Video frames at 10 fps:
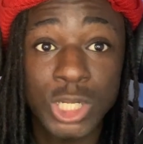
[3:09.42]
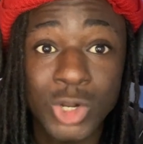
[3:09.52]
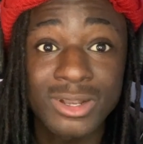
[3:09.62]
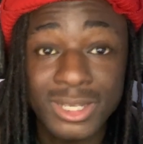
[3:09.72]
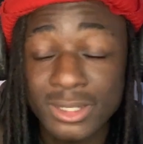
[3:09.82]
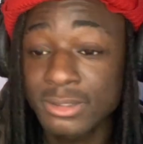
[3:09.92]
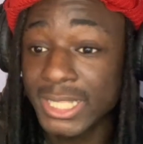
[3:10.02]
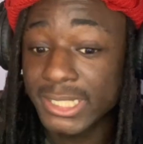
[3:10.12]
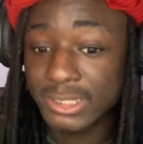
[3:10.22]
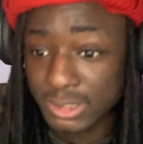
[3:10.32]
lot
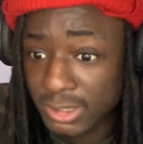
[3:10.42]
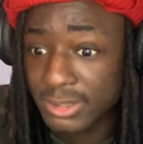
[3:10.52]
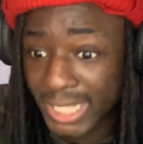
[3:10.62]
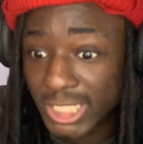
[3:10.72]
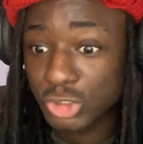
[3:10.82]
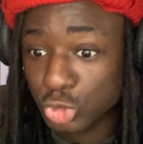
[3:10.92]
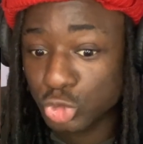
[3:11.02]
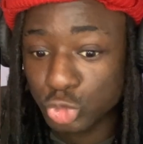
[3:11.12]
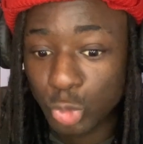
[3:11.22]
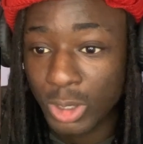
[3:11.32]
lately. They should
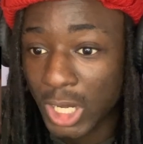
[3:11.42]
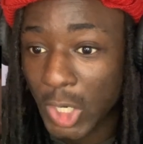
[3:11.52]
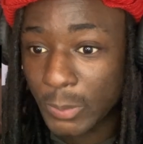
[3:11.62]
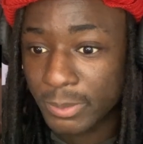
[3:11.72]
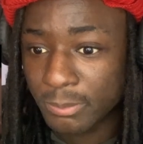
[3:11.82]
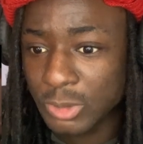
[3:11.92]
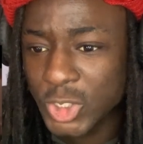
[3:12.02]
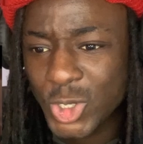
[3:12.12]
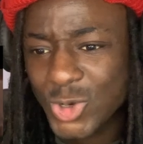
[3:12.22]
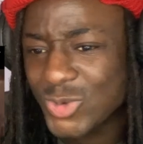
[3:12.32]
do an album.
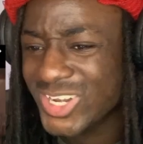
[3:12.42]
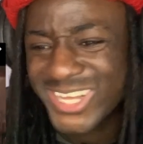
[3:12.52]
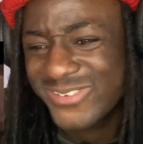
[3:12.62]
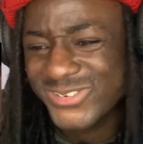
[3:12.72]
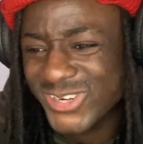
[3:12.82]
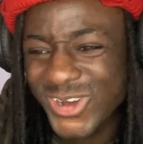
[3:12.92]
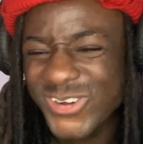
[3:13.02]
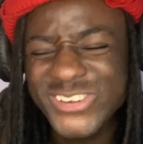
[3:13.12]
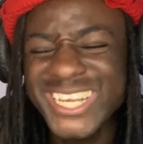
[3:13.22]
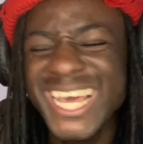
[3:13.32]
No love, no
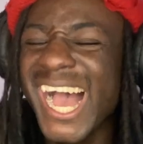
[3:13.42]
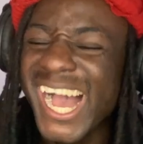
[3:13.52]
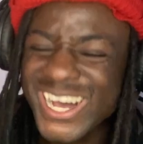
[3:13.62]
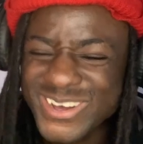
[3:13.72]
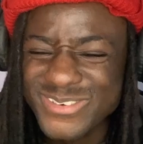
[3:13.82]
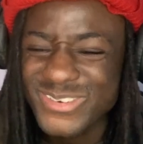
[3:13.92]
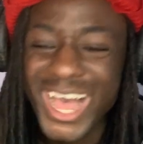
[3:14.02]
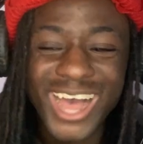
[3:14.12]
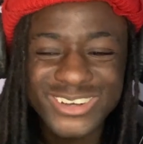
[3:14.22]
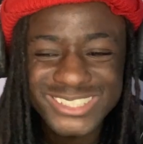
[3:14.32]
love.
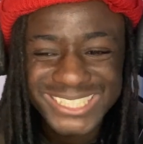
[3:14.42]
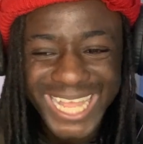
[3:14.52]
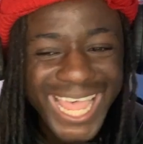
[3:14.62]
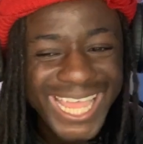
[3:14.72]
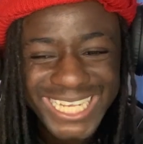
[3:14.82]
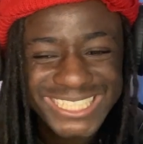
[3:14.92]
Outside is